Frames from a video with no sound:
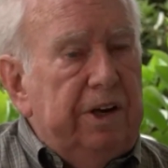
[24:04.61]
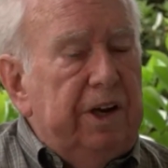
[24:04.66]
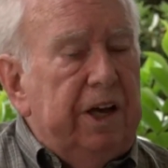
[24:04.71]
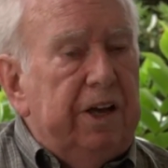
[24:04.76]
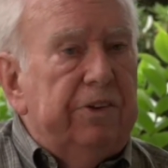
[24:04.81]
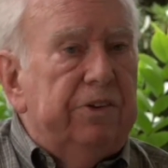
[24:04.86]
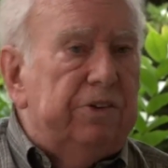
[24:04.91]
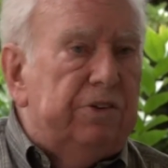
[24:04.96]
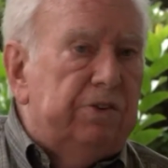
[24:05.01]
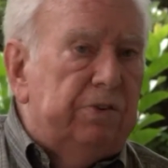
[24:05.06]

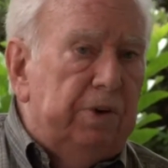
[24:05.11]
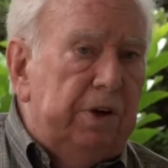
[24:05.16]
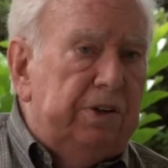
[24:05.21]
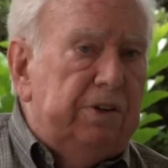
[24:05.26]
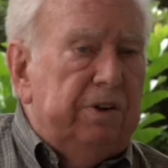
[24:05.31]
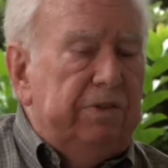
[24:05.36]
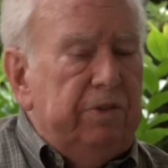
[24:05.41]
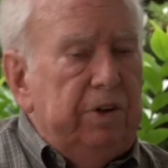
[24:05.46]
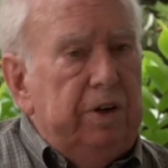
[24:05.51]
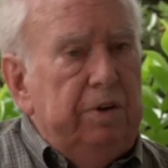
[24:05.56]
Now the switch
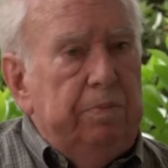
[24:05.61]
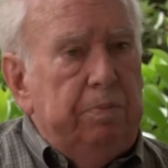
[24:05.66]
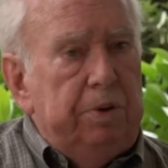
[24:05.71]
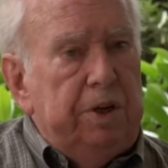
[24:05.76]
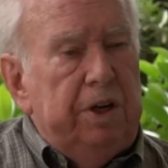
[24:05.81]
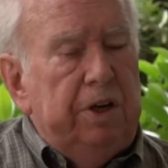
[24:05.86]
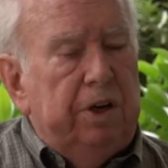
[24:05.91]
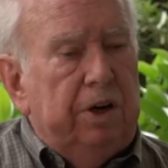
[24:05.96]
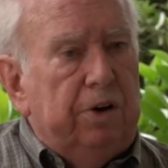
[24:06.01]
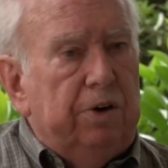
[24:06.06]
of
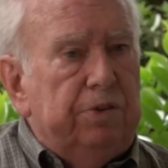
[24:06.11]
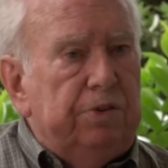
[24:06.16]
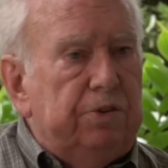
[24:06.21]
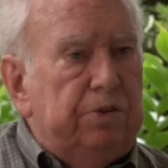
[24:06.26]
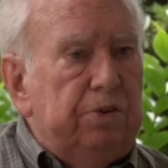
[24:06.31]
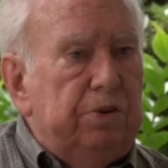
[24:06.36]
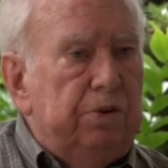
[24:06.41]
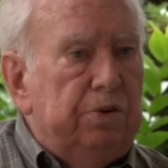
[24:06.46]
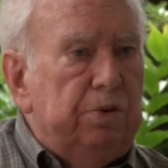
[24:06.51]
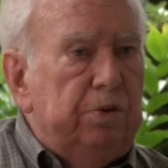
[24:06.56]
InBio
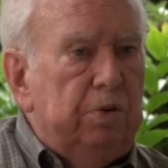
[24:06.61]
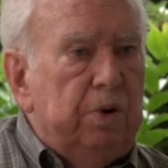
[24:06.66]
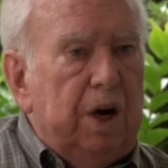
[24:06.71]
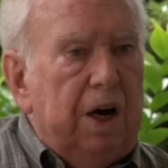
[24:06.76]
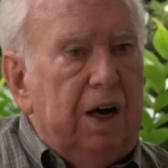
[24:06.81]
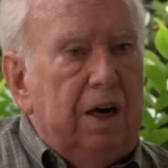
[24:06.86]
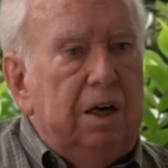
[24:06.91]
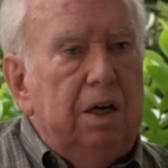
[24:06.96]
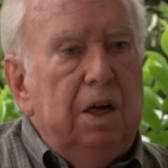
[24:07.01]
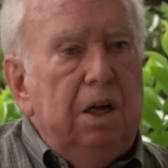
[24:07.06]

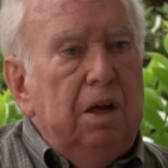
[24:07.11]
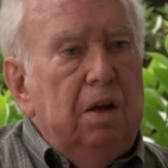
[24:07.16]
to